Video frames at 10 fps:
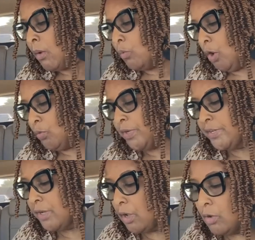What
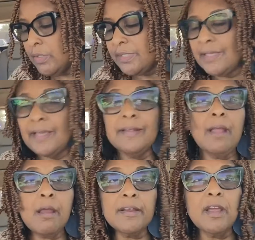we know is that
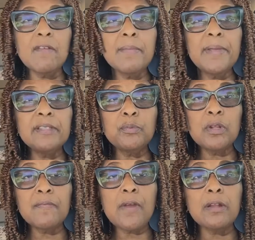our government is
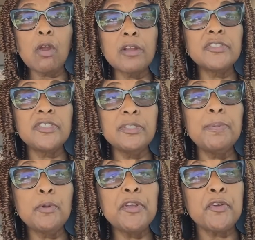one of our largest
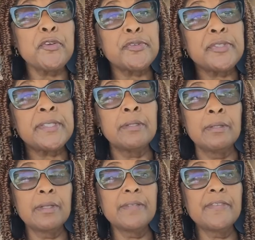employers.
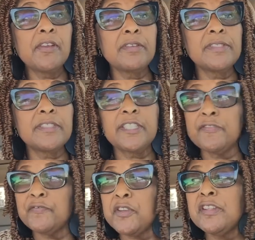There's
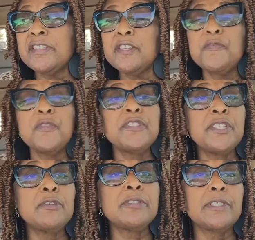very different
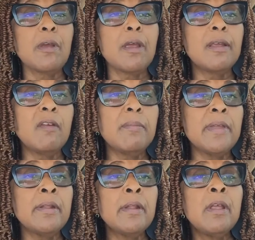tiers to our
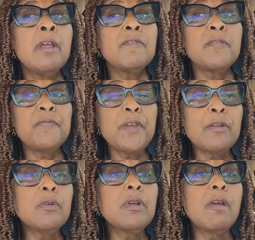government, from
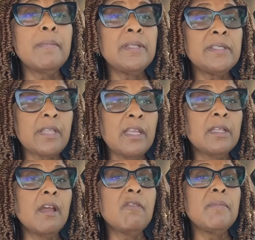federal government,
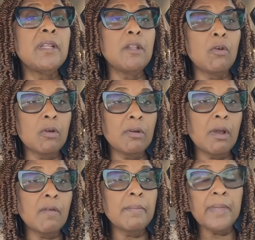state government, local
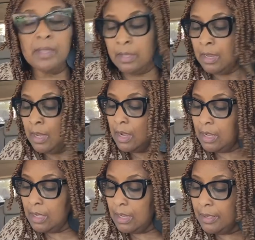government.
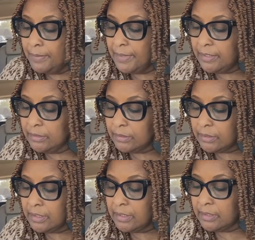It
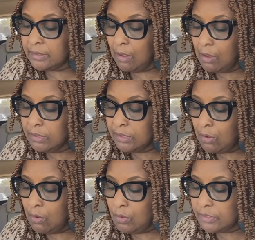is
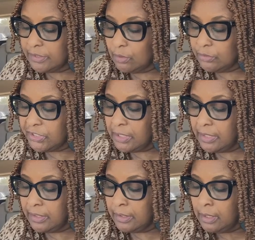also
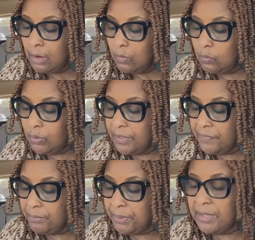associated
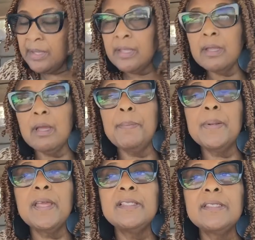with being a
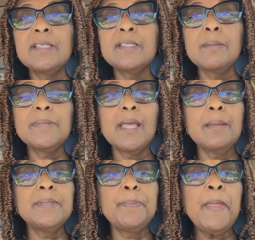place that
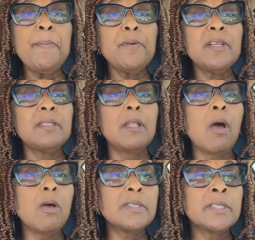sometimes people get
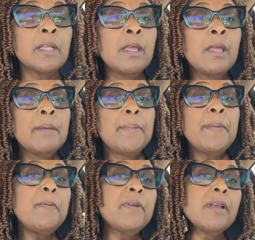lost.
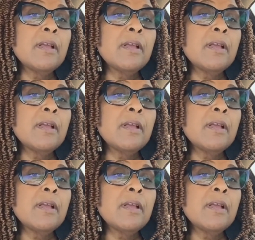People get